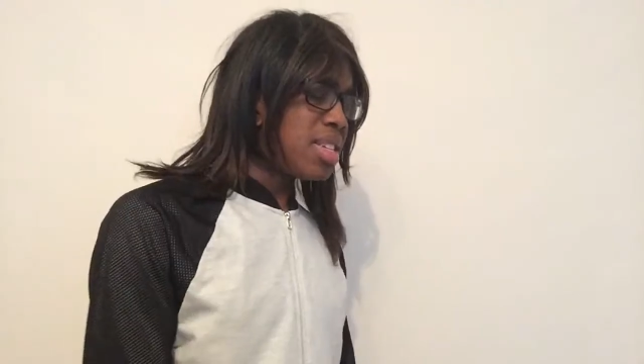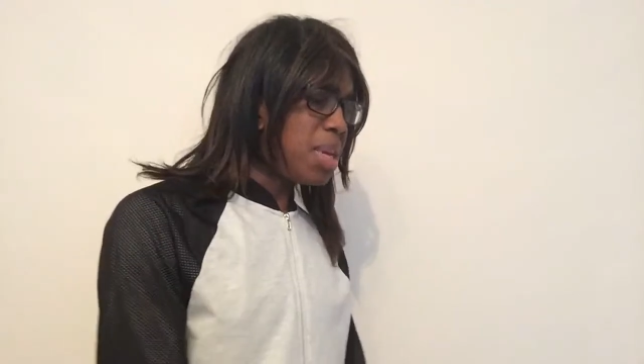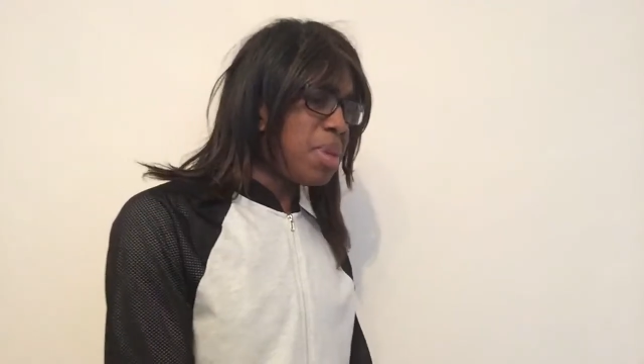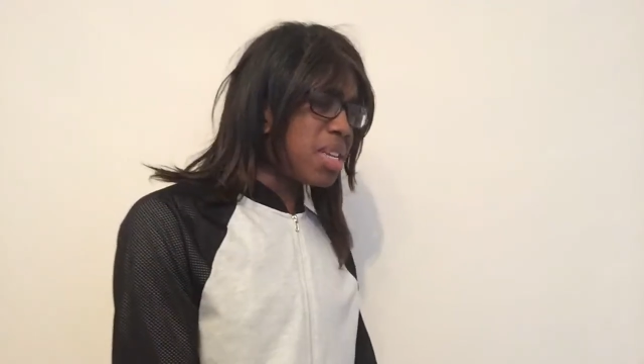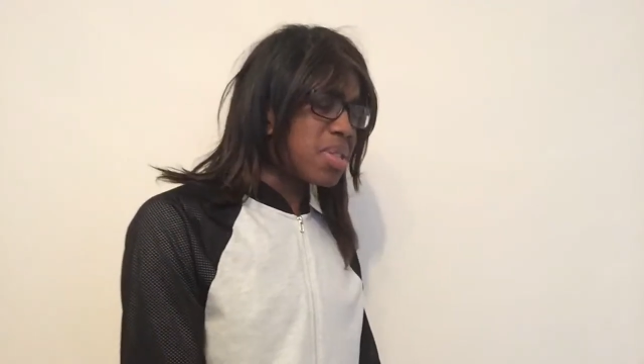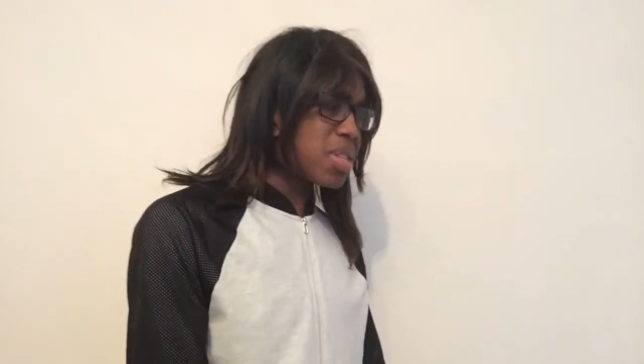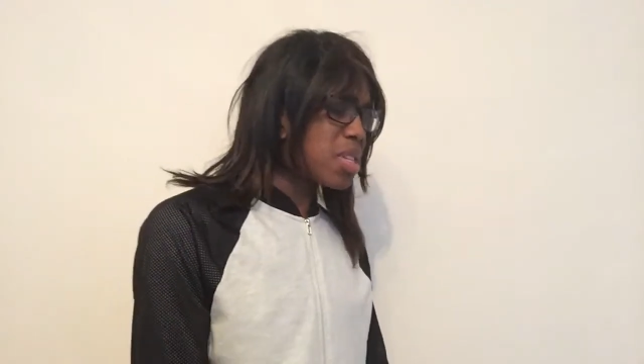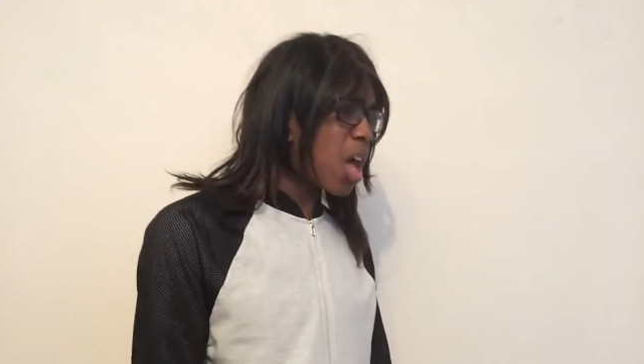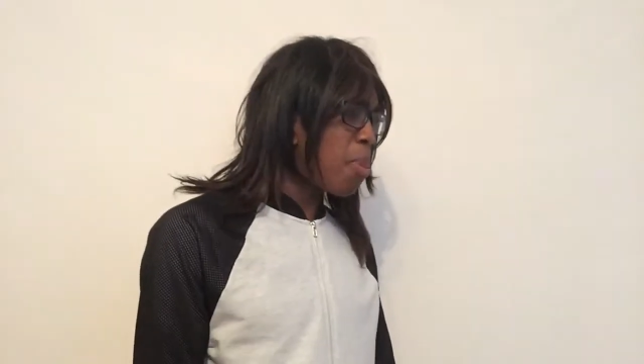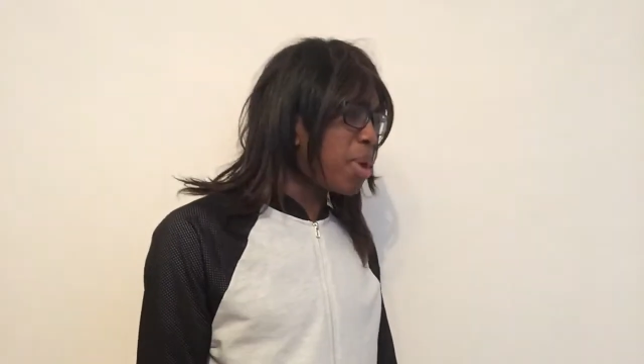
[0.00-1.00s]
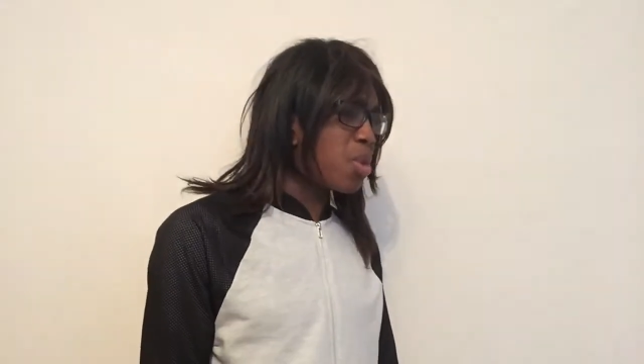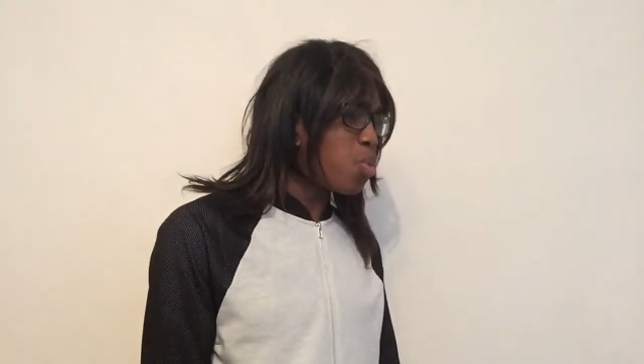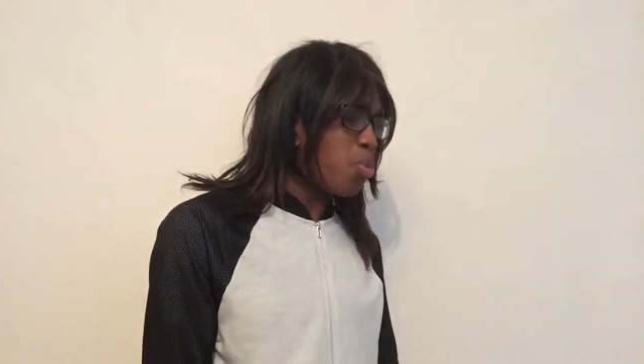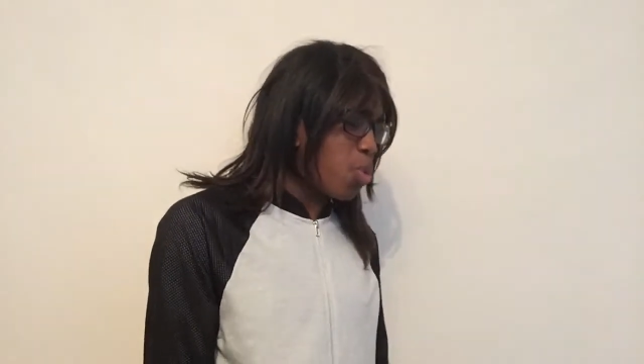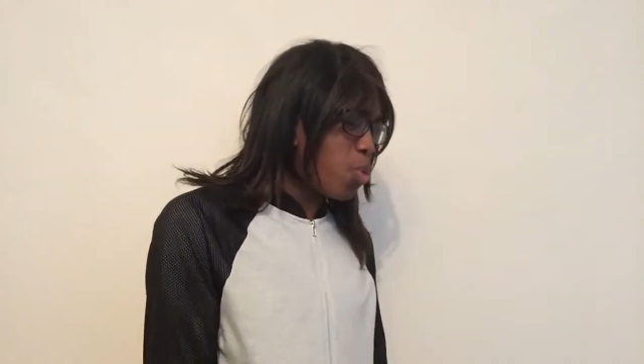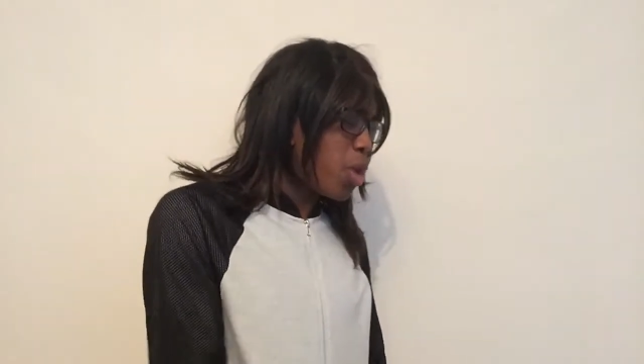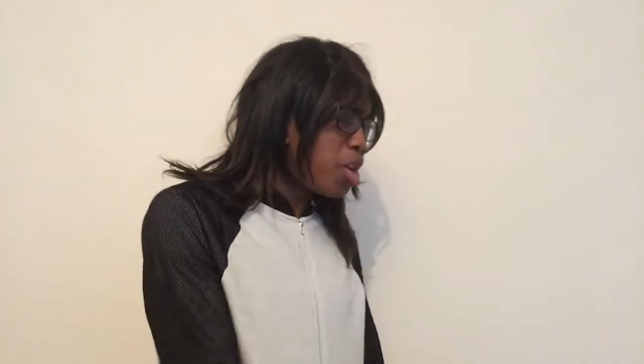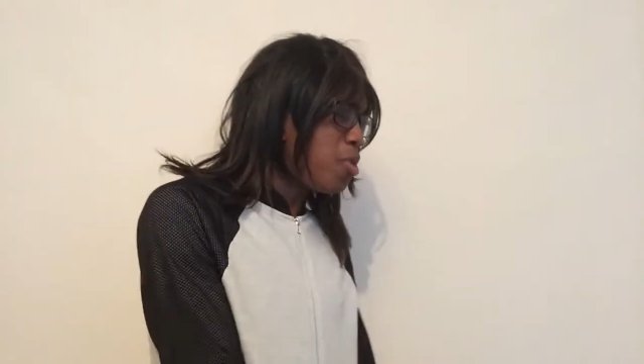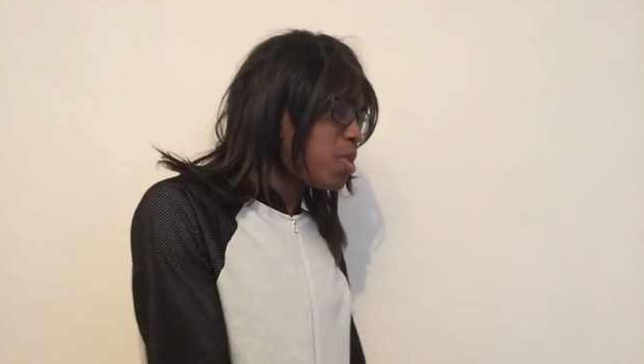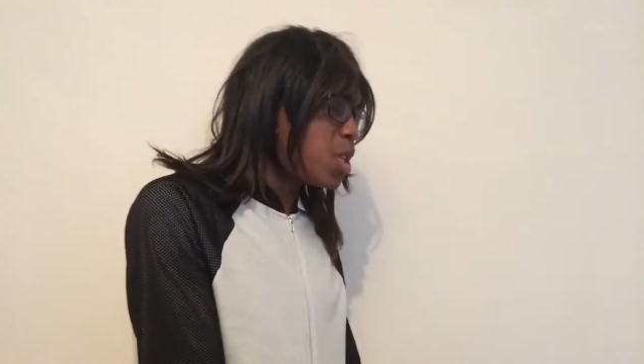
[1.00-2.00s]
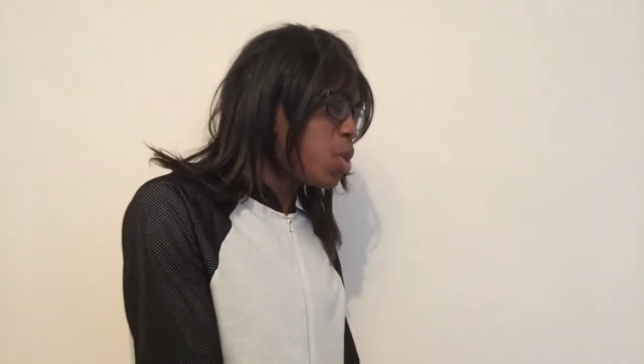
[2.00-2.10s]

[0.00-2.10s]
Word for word: Jimmy, stop it. What are you